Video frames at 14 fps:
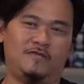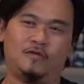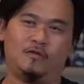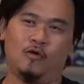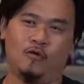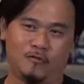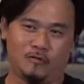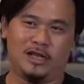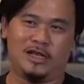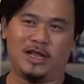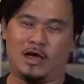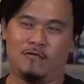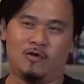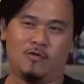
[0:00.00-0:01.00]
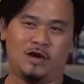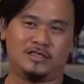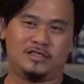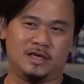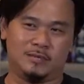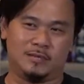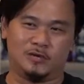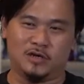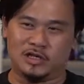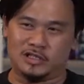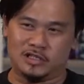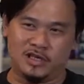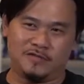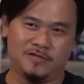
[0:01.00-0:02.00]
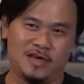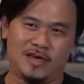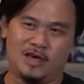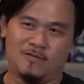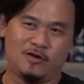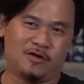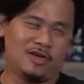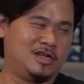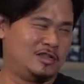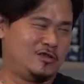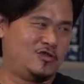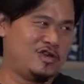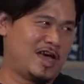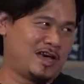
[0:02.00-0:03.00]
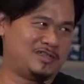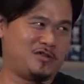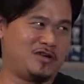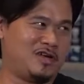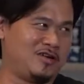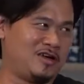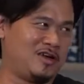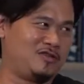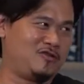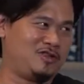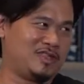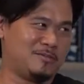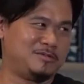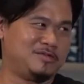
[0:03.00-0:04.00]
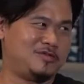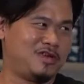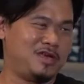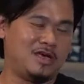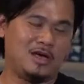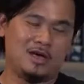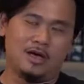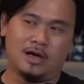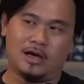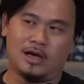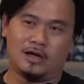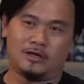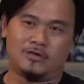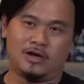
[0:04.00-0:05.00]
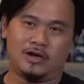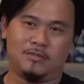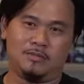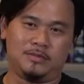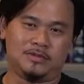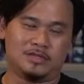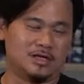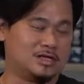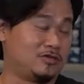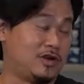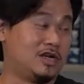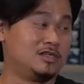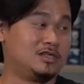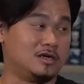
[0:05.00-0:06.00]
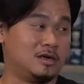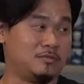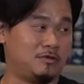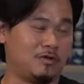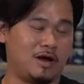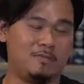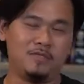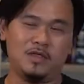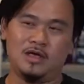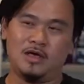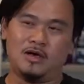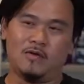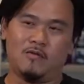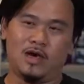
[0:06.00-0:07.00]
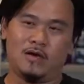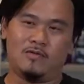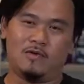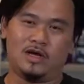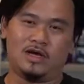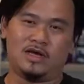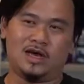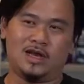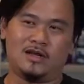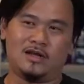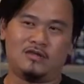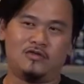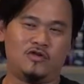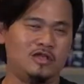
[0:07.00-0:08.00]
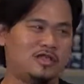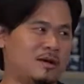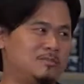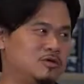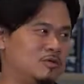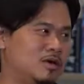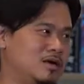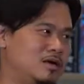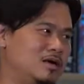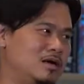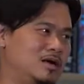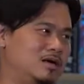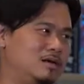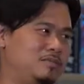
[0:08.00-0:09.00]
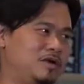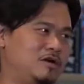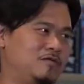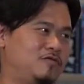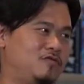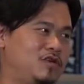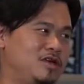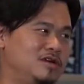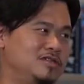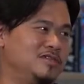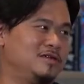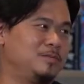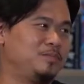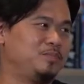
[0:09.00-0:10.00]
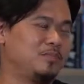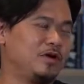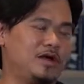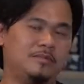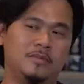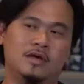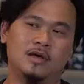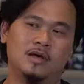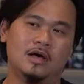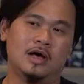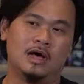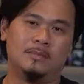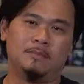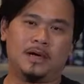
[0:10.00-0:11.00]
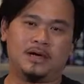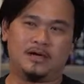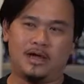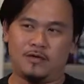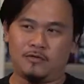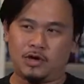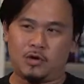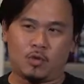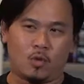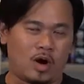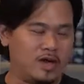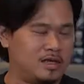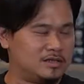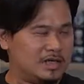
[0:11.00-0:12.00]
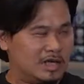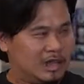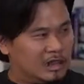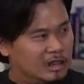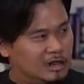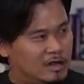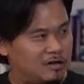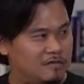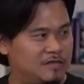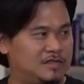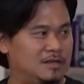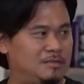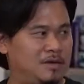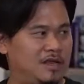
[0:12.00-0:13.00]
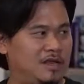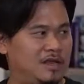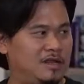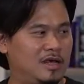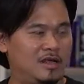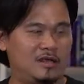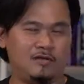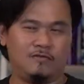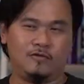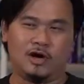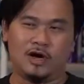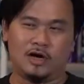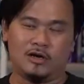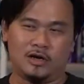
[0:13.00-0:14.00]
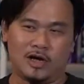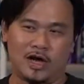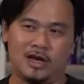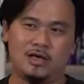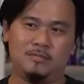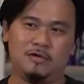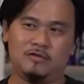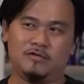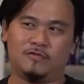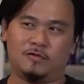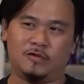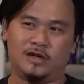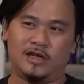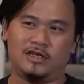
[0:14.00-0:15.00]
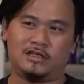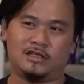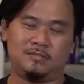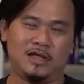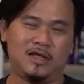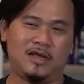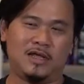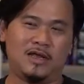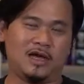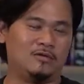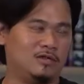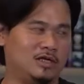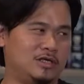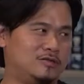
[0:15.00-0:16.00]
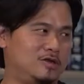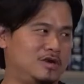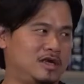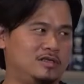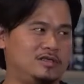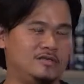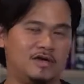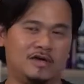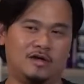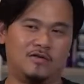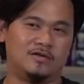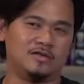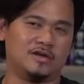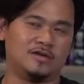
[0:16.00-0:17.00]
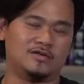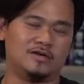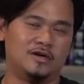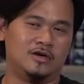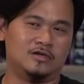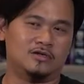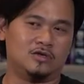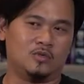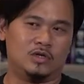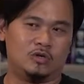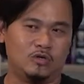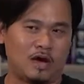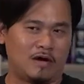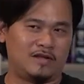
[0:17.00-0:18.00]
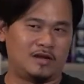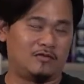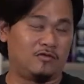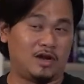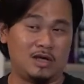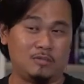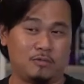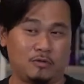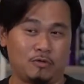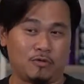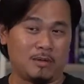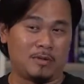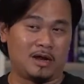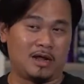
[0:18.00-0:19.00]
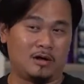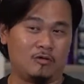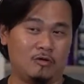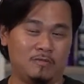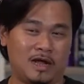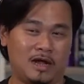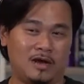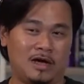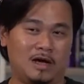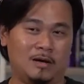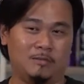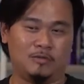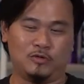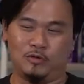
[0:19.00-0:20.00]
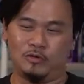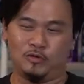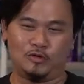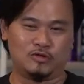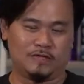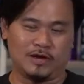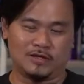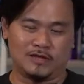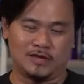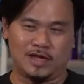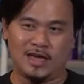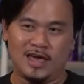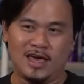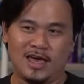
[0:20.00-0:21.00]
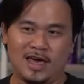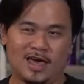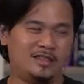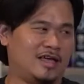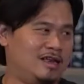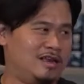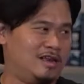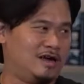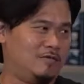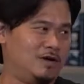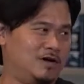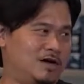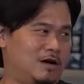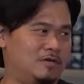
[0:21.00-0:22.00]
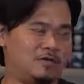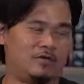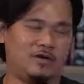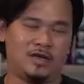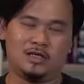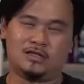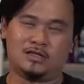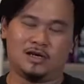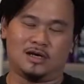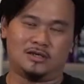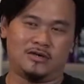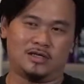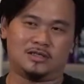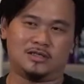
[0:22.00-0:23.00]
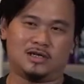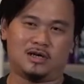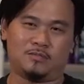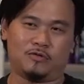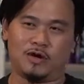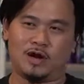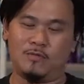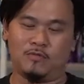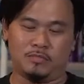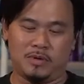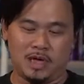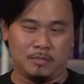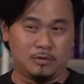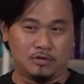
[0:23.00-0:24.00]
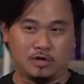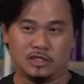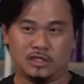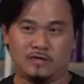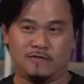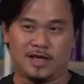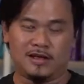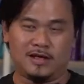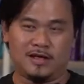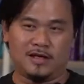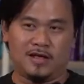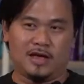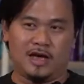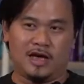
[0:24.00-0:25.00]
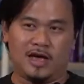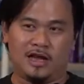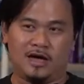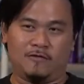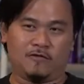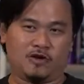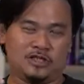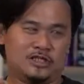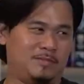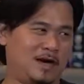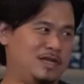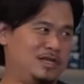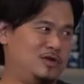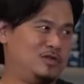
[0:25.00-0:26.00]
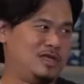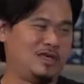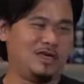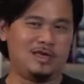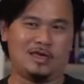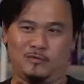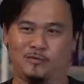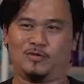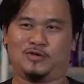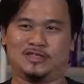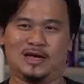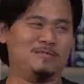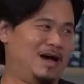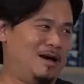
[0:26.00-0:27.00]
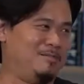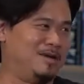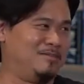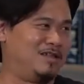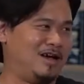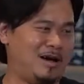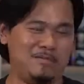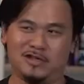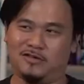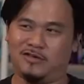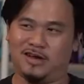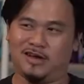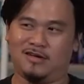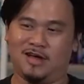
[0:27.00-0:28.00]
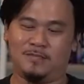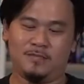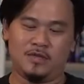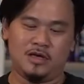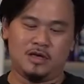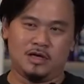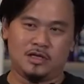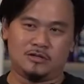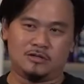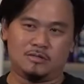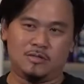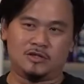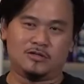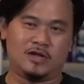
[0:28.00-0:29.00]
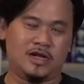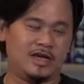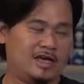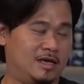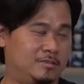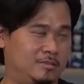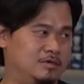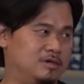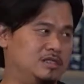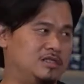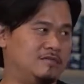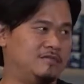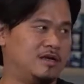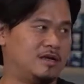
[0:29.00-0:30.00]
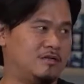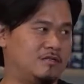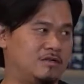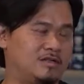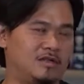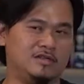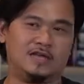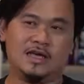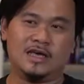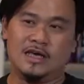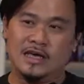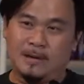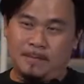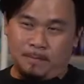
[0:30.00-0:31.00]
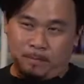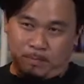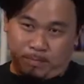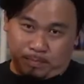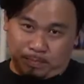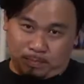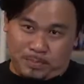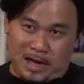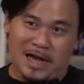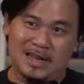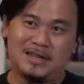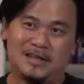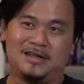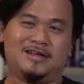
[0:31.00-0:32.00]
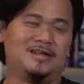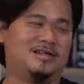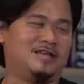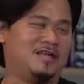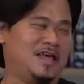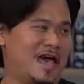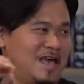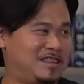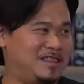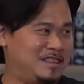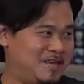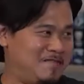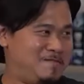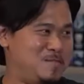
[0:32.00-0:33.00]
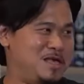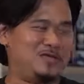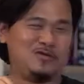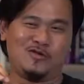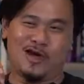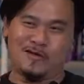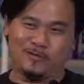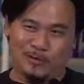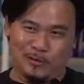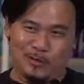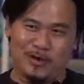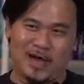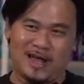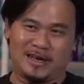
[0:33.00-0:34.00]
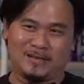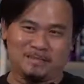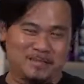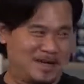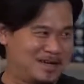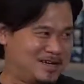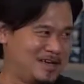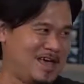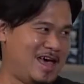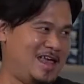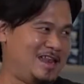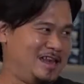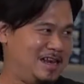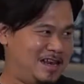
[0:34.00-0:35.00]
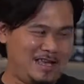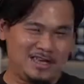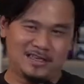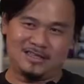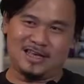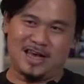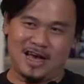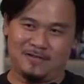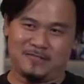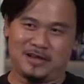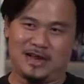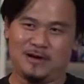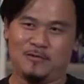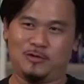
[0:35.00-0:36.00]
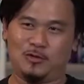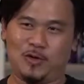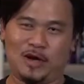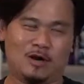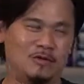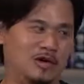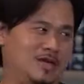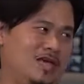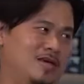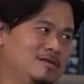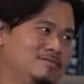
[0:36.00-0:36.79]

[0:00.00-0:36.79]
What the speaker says: hopefully, that everyone is able to achieve. We call it a 3x3, right? A 3x3 trader circle program, where we want to get 3 times over a period of 3 years, right? But that requires a lot of discipline, and if you are unable to follow that discipline, then I don't think so you can achieve that kind of results. So we do have that trading program, and I hope that those who have actually attended our trader circle program will be able to achieve that. And of course, it's my duty, because I'm the trainer, right? Yep. Is to make sure that they are able to achieve that kind of returns. But active means you have to look at the market at least half an hour to 1 hour a day.